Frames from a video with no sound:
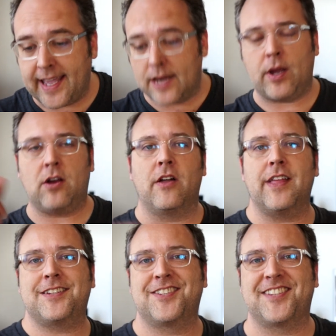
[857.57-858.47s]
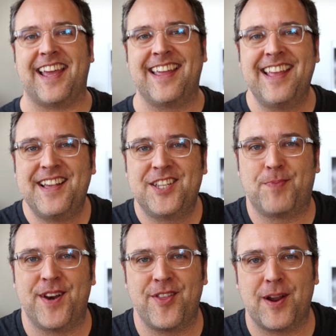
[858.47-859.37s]
Anyway, all that to say,
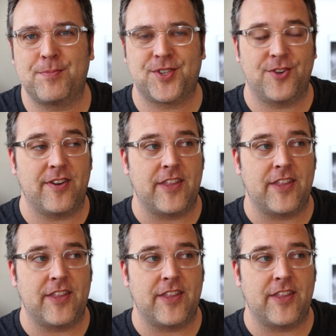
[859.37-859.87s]
it's been another episode